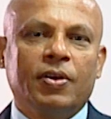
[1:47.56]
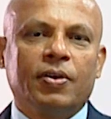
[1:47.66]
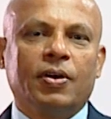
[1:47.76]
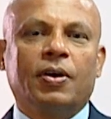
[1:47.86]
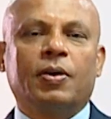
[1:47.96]

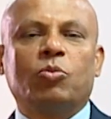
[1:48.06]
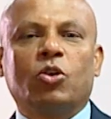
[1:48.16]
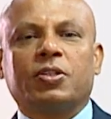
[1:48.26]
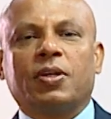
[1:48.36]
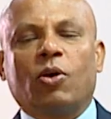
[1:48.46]

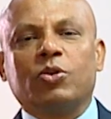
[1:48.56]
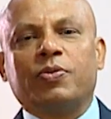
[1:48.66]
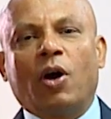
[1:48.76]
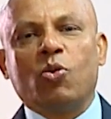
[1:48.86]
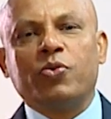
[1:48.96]
both
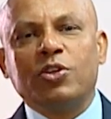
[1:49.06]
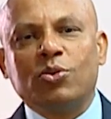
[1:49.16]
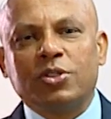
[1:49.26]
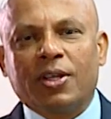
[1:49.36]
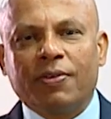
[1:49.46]
how we
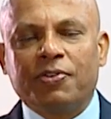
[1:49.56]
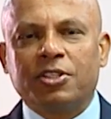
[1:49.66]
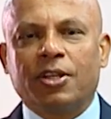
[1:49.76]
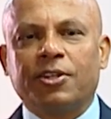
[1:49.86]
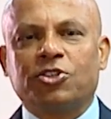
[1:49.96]
use the
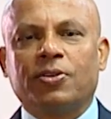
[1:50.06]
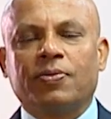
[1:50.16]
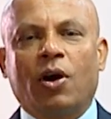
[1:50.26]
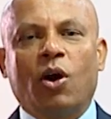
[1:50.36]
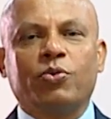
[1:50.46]
refrigeration,
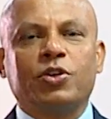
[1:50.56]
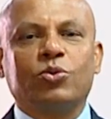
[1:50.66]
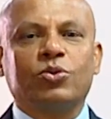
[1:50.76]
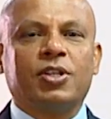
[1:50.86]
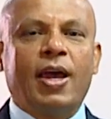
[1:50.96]
how we
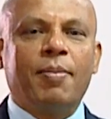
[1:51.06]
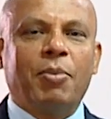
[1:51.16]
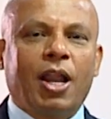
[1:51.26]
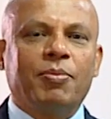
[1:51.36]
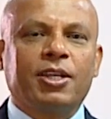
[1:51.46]
use the
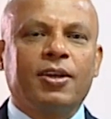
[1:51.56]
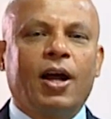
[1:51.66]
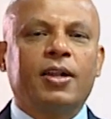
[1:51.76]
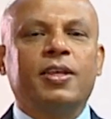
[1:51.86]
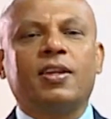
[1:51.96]
embalming,
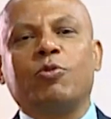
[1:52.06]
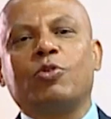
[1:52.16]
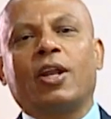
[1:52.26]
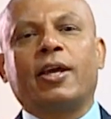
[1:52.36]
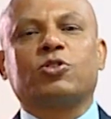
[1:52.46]
and then I
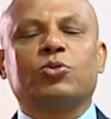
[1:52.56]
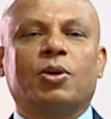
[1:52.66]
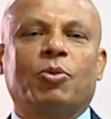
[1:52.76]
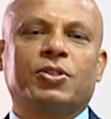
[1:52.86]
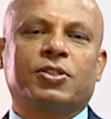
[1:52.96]
would like to
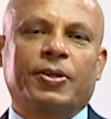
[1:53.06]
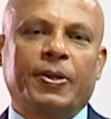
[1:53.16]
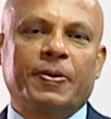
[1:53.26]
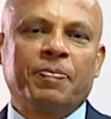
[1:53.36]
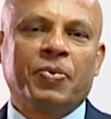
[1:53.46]

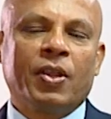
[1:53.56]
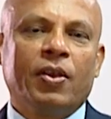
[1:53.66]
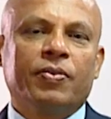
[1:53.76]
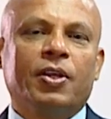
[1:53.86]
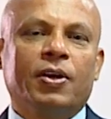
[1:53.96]
demonstrate
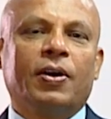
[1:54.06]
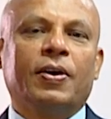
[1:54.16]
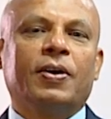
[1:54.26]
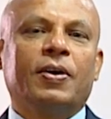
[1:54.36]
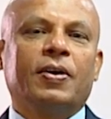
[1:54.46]

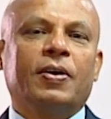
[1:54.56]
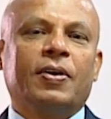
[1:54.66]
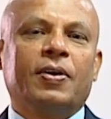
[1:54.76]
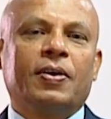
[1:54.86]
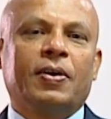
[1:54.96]
the
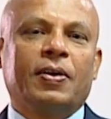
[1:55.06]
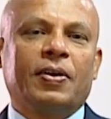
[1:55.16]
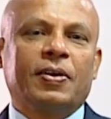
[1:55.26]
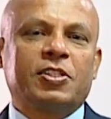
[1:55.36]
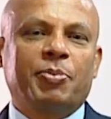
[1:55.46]

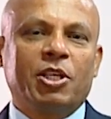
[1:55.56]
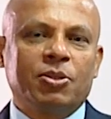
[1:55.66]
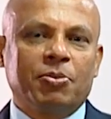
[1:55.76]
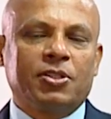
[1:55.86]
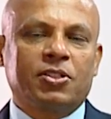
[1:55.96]

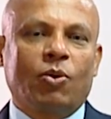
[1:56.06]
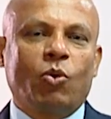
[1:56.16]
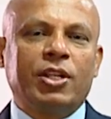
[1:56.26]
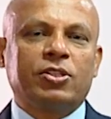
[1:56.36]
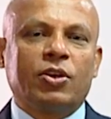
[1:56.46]
specimens.
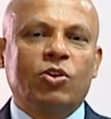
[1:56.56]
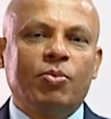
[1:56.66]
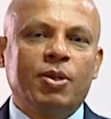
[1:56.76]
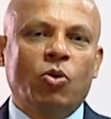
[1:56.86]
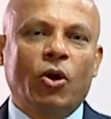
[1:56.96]
One is a
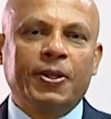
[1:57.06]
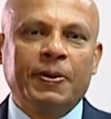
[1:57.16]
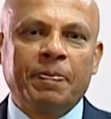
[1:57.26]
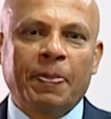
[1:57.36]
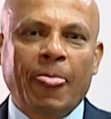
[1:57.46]
human body,
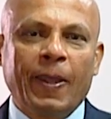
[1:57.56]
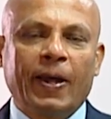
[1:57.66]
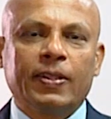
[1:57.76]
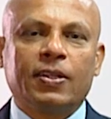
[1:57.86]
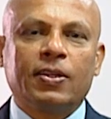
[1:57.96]

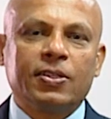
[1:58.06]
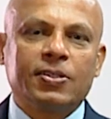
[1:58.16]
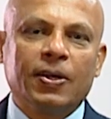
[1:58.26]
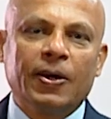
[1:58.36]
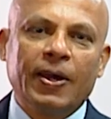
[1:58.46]
another
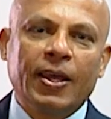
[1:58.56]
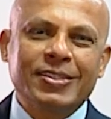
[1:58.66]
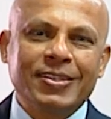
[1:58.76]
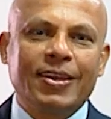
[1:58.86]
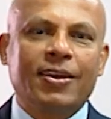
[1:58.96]
is a
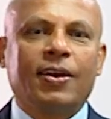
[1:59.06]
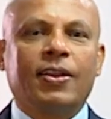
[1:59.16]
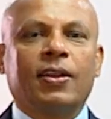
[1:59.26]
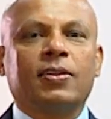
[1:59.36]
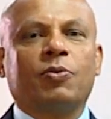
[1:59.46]
snake,
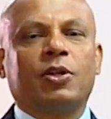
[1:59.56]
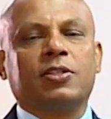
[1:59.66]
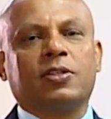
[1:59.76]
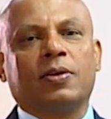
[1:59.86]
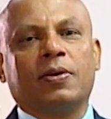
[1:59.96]
and another one
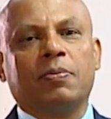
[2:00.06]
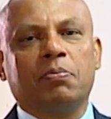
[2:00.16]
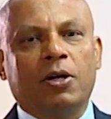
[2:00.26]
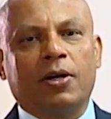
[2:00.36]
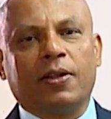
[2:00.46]
is a
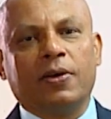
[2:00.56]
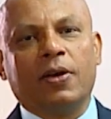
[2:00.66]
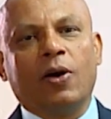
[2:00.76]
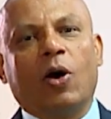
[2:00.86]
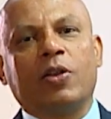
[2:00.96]
bird,
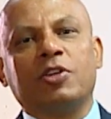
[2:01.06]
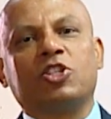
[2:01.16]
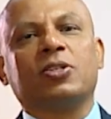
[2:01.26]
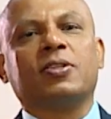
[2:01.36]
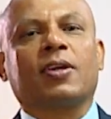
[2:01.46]
on
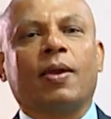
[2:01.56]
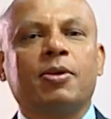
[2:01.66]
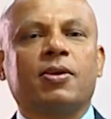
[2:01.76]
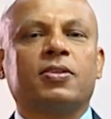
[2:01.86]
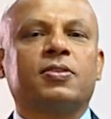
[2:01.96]
which the
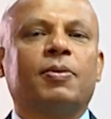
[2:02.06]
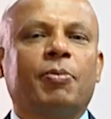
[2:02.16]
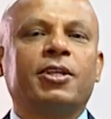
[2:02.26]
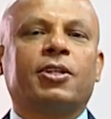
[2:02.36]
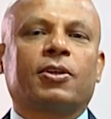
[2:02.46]
chemicals,
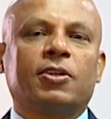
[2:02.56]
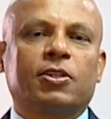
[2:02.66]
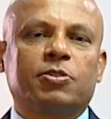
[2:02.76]
my technique